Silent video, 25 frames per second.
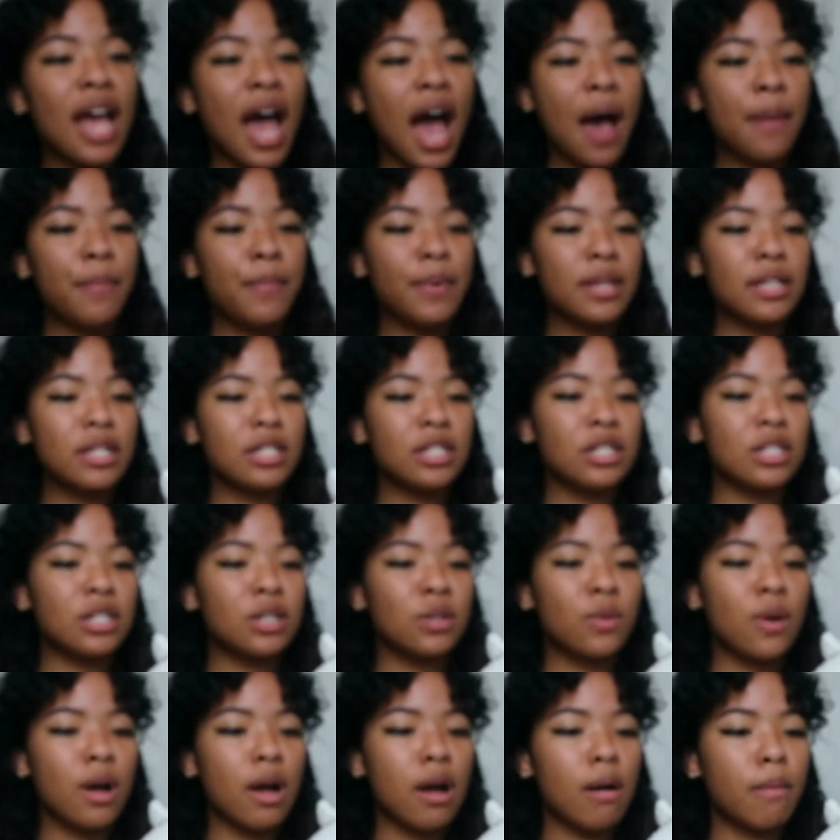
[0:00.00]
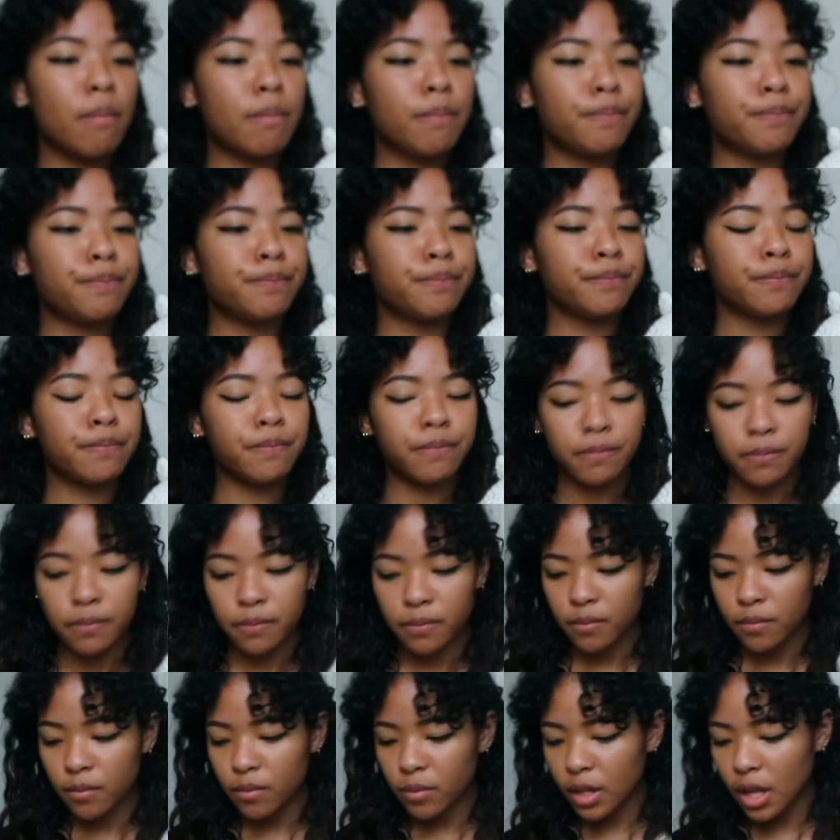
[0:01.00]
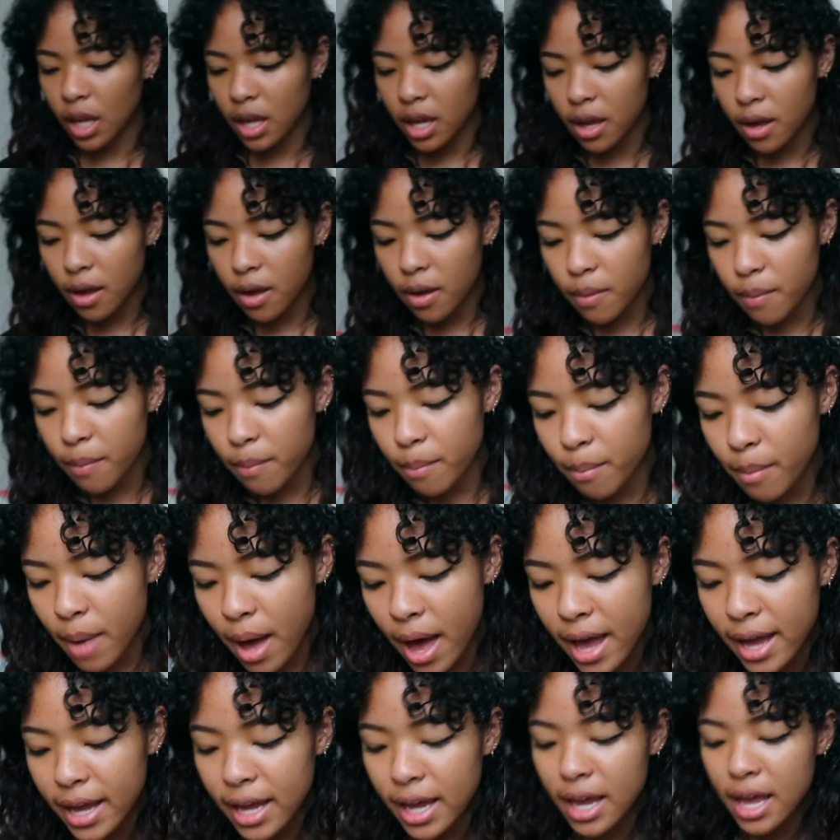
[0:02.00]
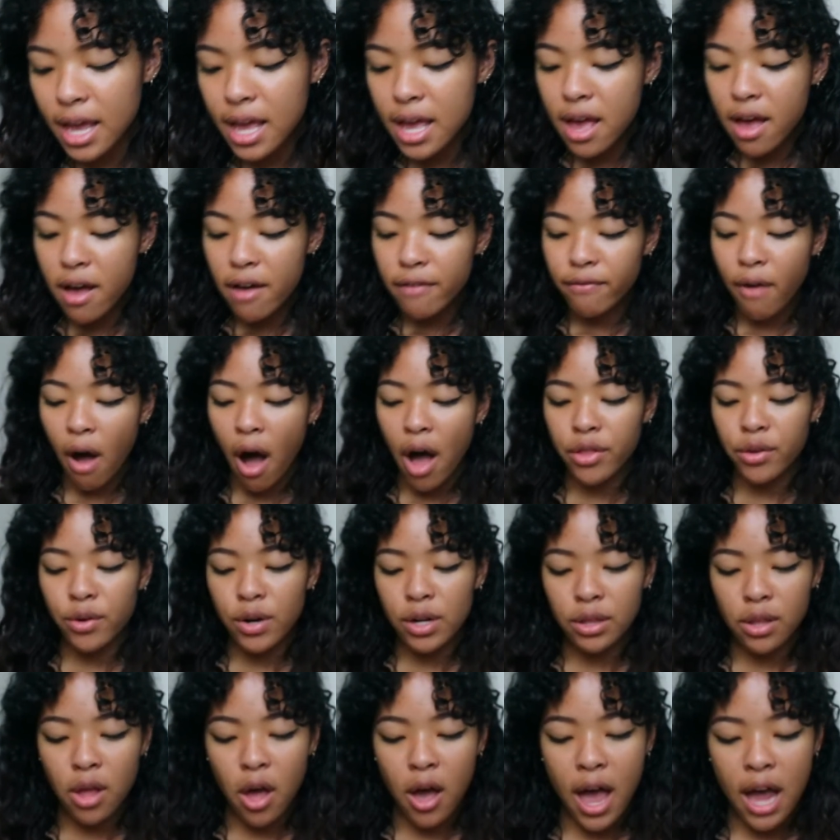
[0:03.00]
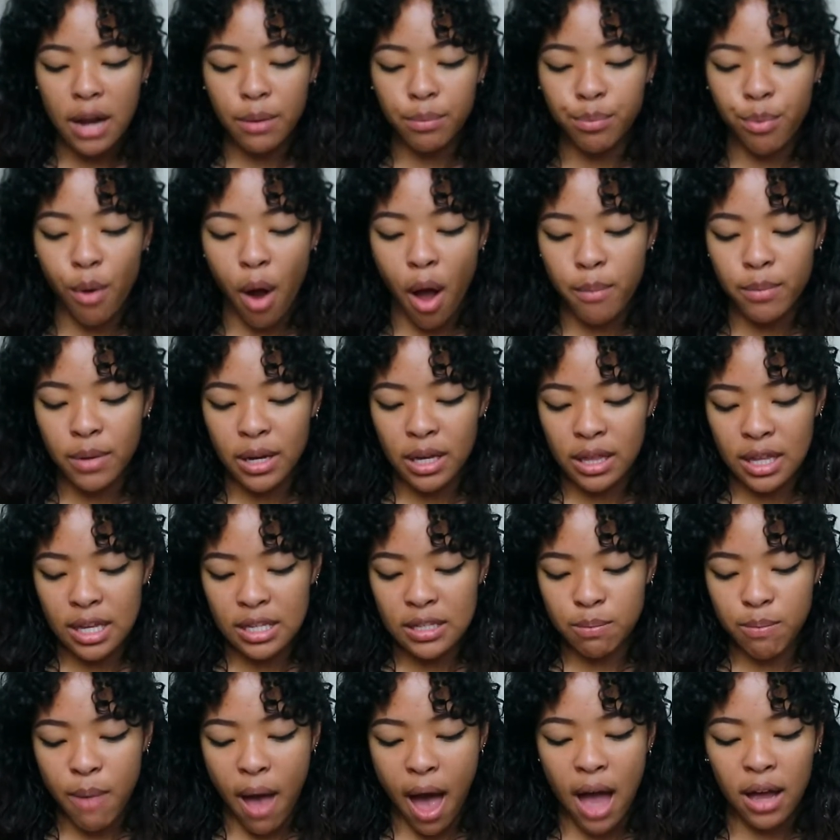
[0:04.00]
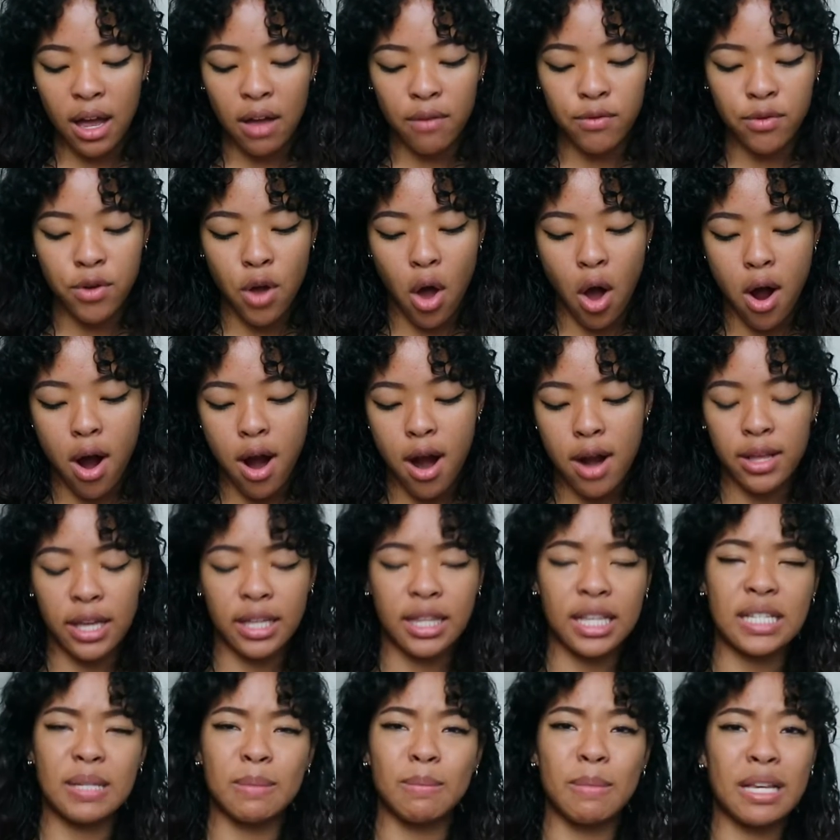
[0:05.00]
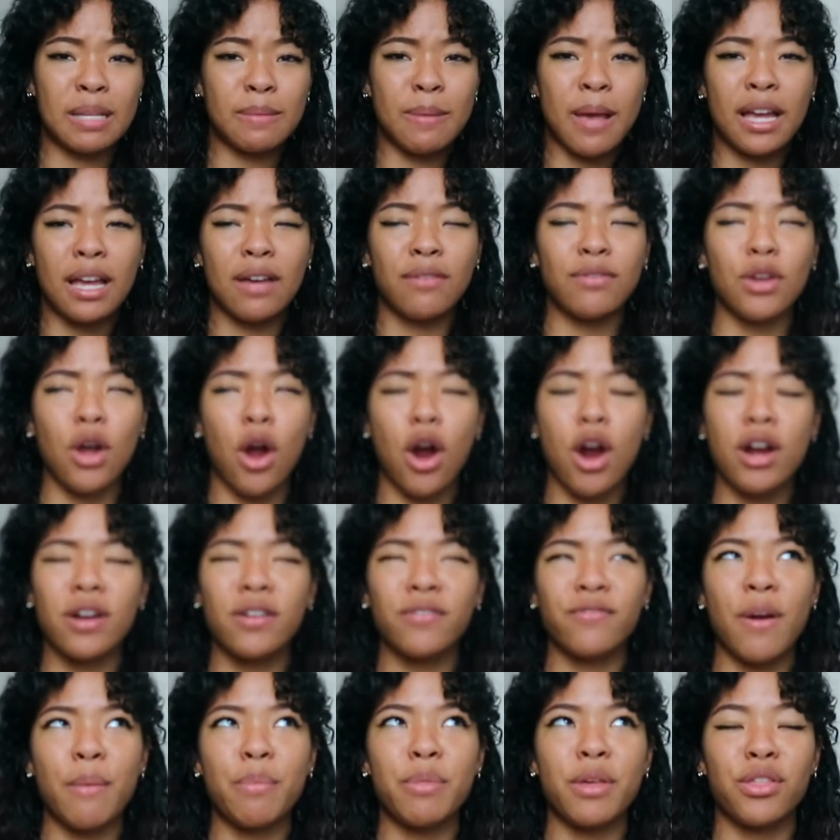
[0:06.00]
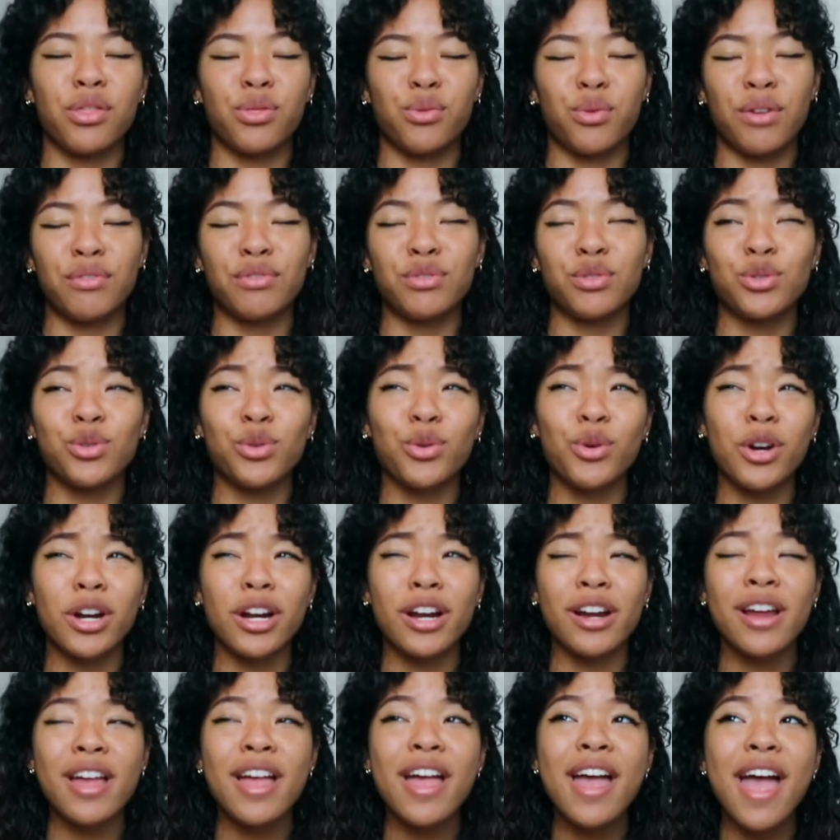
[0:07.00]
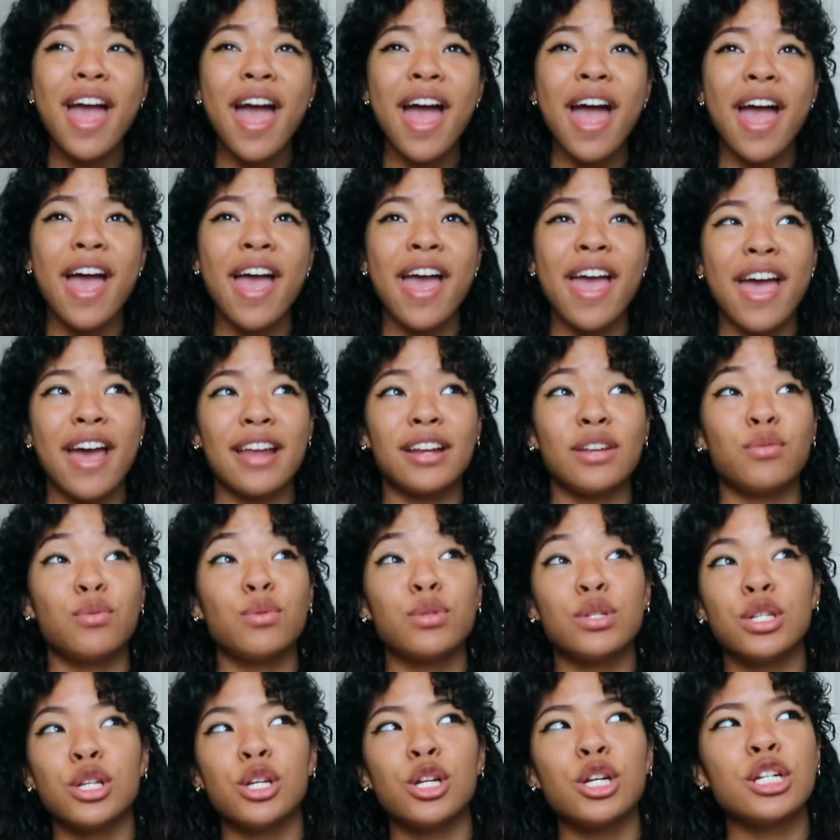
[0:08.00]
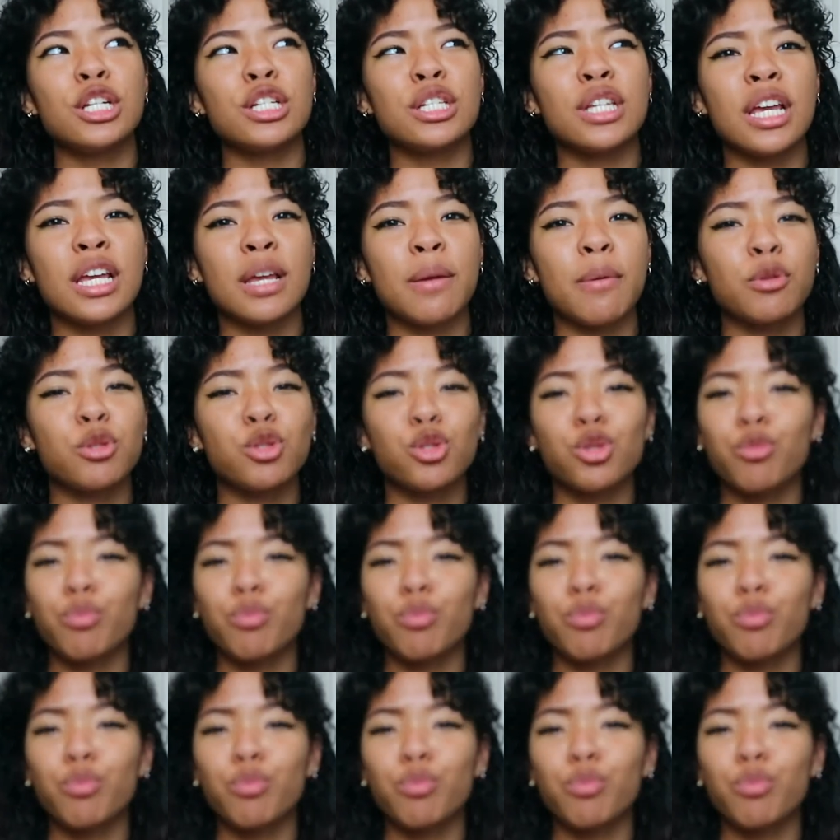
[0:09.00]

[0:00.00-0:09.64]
happened to, my father-in-law had brought me this bag of yarn, like this mixed bag of yarn from the thrift store. And it was literally just like